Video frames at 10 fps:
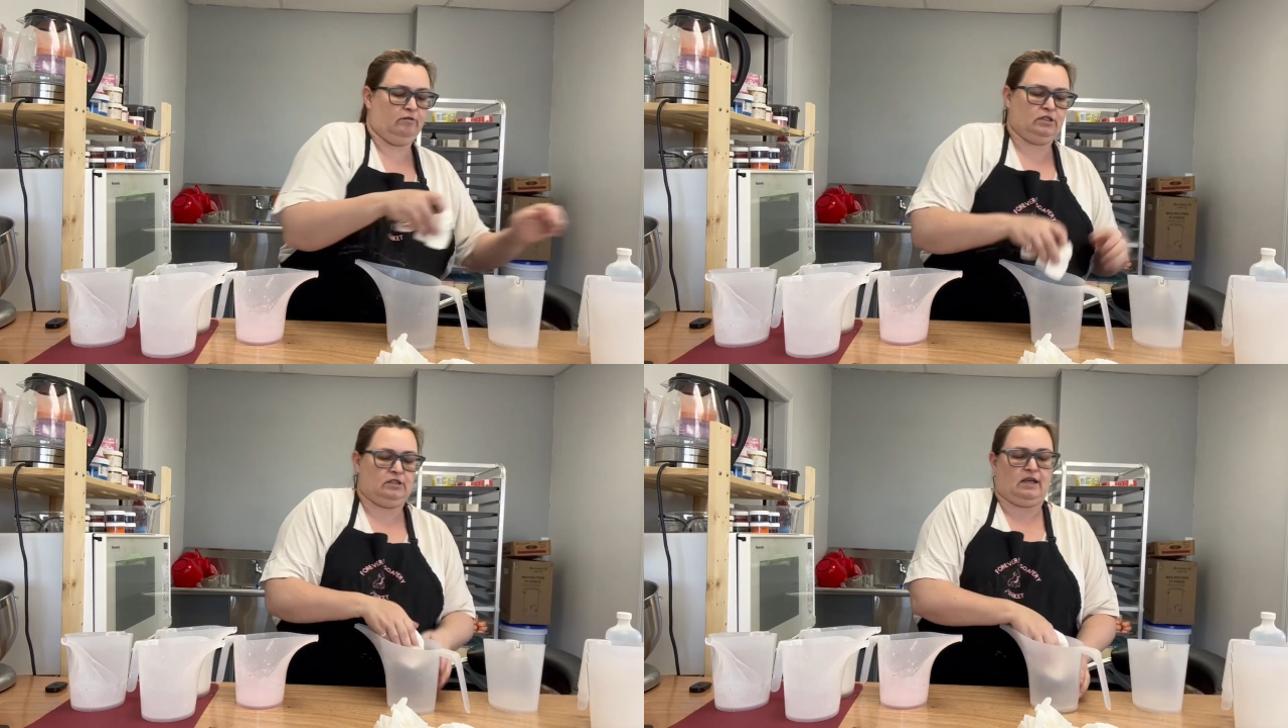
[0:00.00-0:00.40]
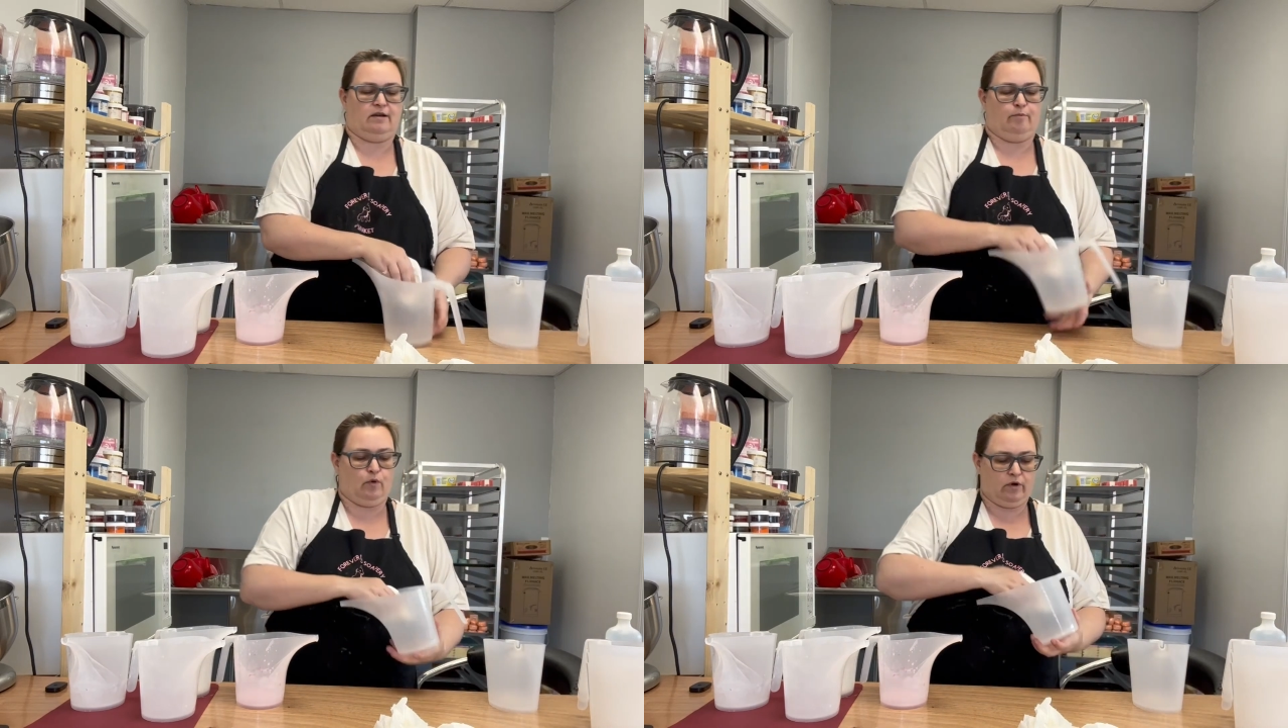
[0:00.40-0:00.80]
just kind
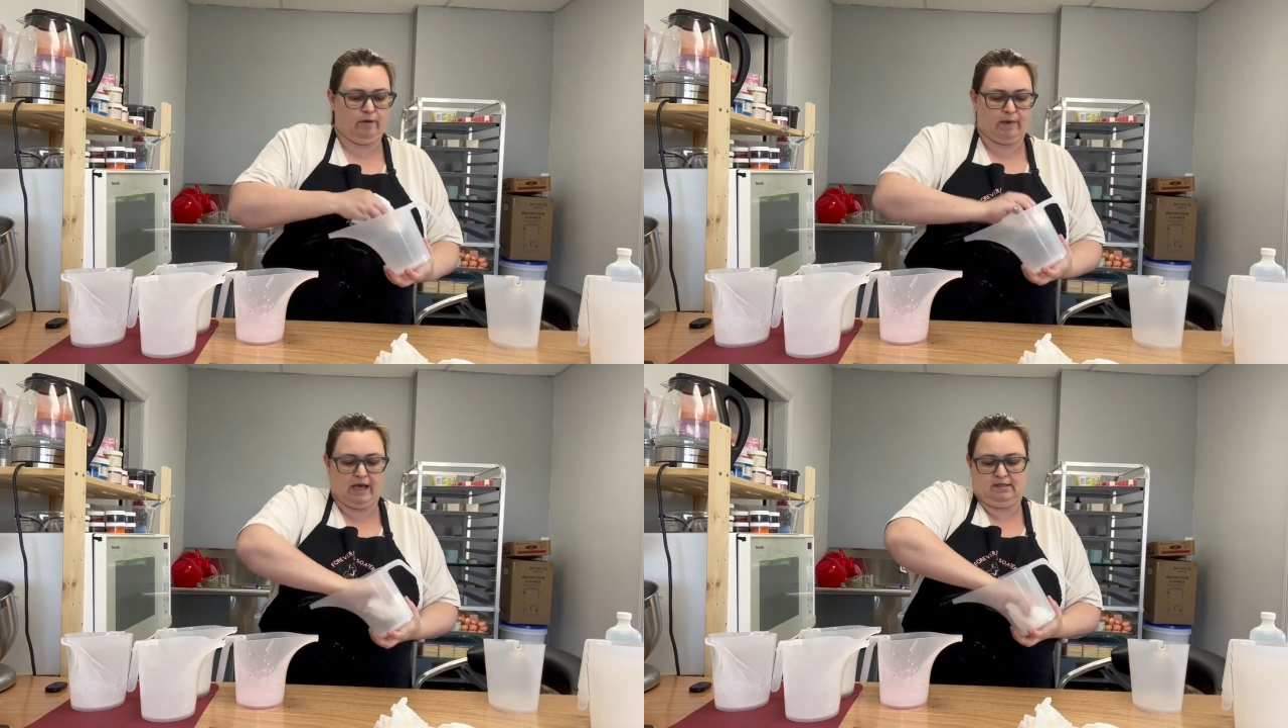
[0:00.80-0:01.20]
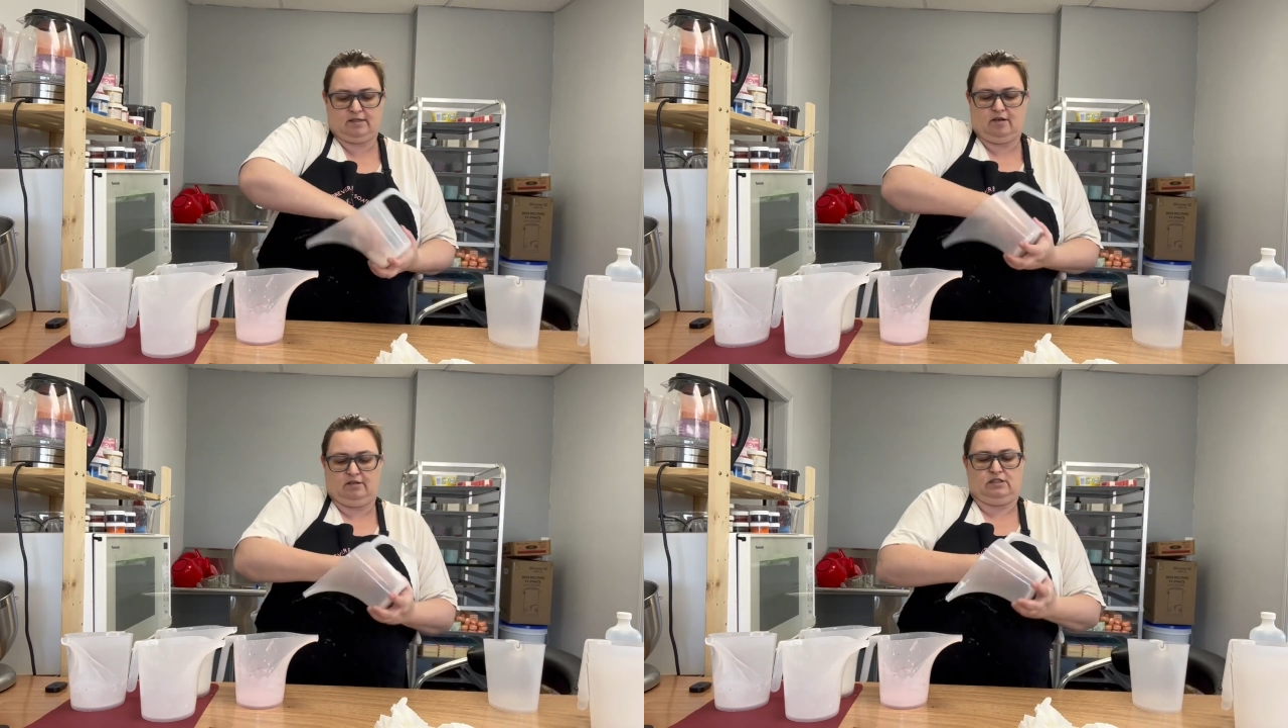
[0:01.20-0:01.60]
of boring bath
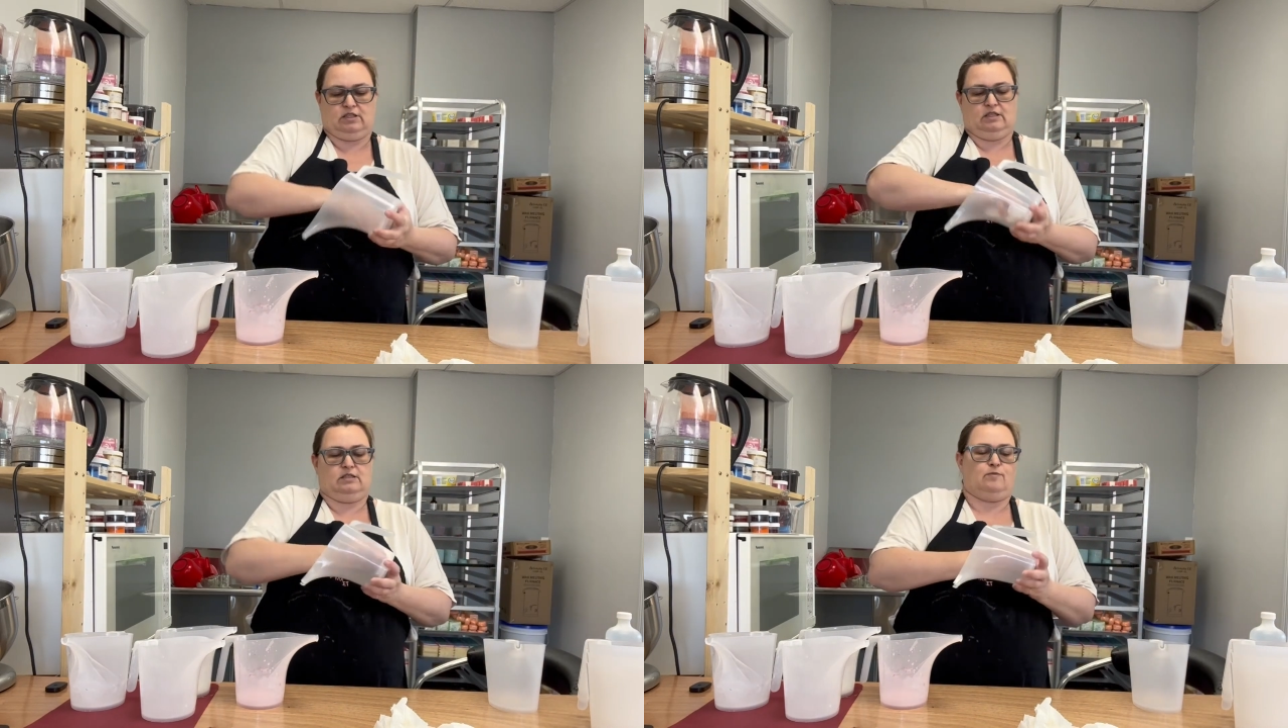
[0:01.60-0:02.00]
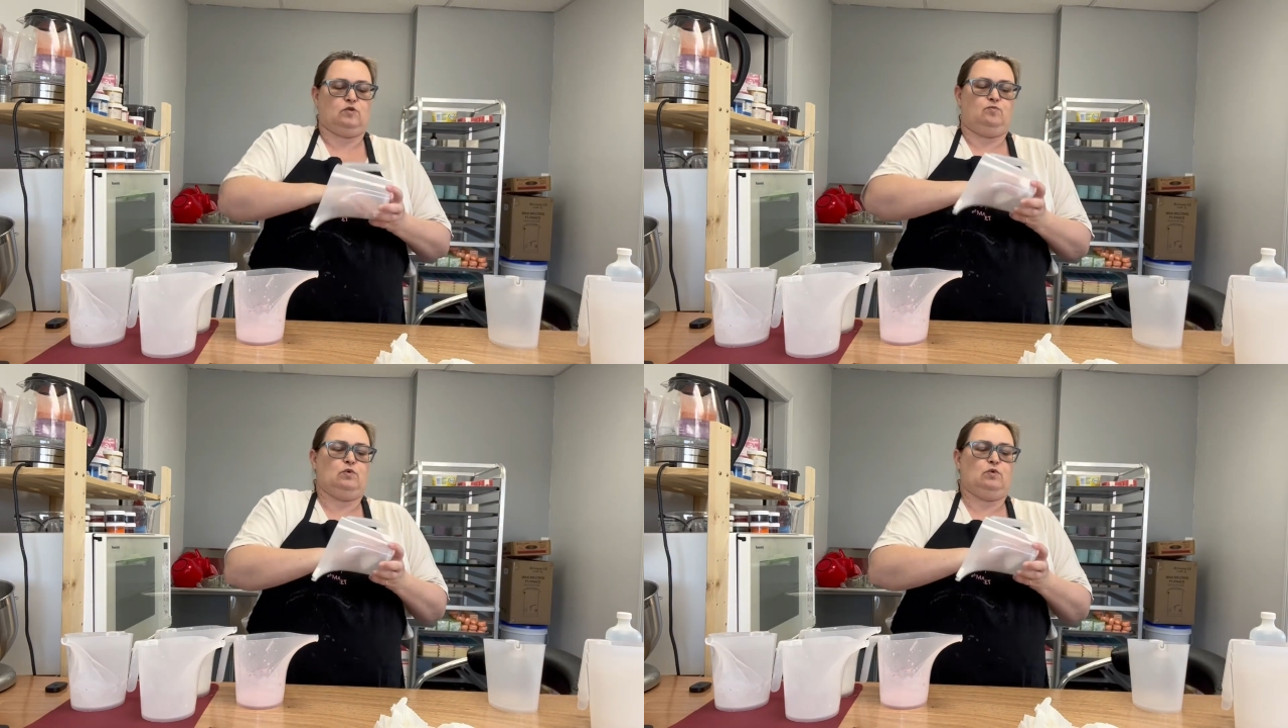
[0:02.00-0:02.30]
salts to this most